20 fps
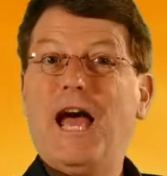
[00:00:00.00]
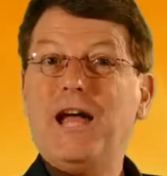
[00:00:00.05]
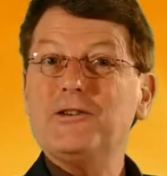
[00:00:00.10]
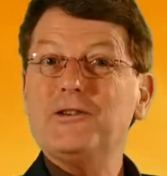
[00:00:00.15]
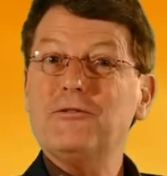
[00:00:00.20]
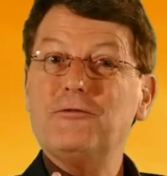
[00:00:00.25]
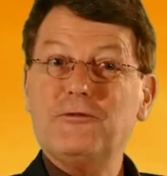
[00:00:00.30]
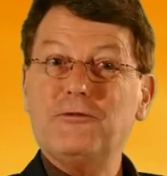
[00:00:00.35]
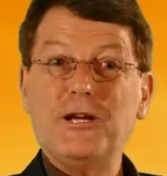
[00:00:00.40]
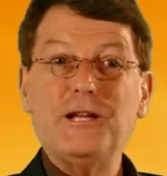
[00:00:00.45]

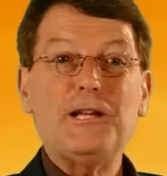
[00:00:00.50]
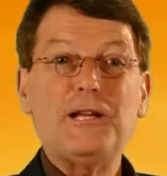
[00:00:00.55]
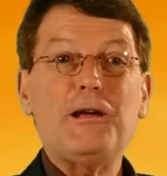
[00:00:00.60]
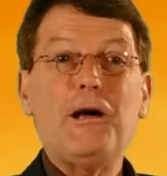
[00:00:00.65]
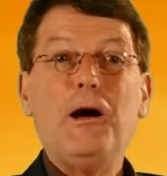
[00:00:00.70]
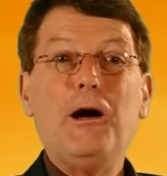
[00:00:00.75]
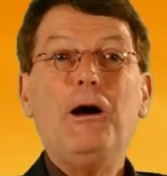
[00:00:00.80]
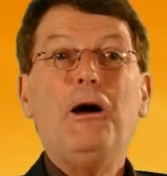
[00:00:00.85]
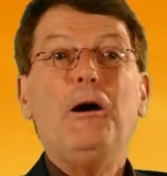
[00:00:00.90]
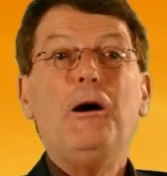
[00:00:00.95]
And you're
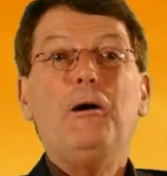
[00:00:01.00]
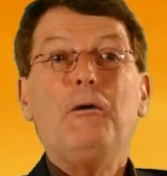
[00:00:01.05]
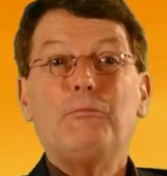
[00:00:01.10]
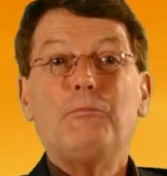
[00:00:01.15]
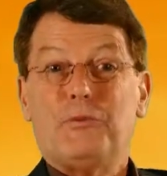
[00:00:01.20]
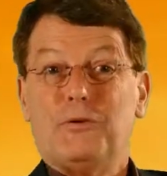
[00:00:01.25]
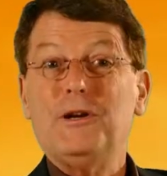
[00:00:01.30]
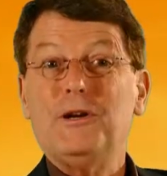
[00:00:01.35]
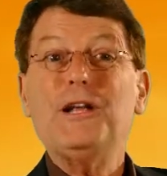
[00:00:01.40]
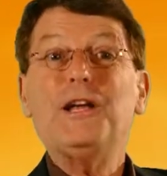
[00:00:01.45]
feeling
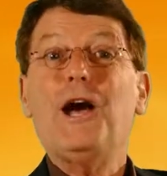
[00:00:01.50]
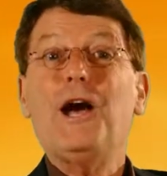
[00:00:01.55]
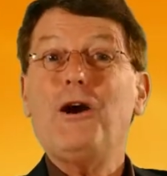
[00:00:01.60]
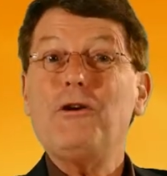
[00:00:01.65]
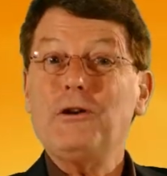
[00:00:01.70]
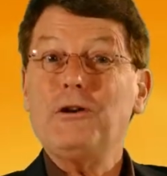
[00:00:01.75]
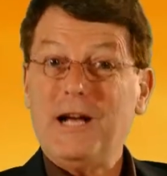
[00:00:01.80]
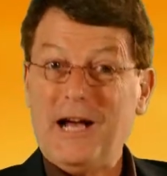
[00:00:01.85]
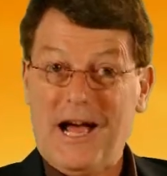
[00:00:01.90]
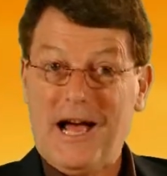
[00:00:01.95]
pretty
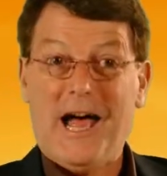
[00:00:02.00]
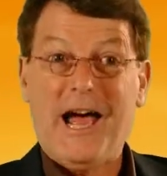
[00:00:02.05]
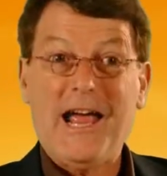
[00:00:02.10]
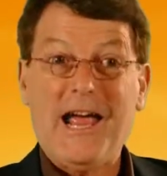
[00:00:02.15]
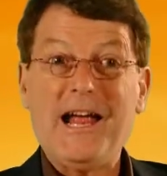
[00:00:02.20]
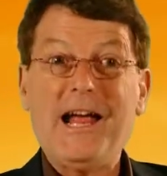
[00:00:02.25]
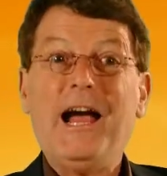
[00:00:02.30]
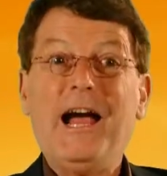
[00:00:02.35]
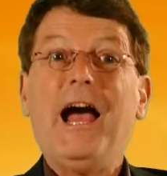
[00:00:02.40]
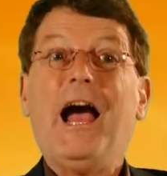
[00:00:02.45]

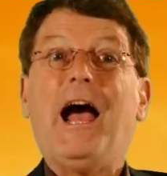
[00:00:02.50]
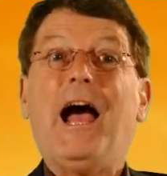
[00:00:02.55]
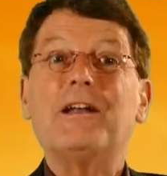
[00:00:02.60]
okay.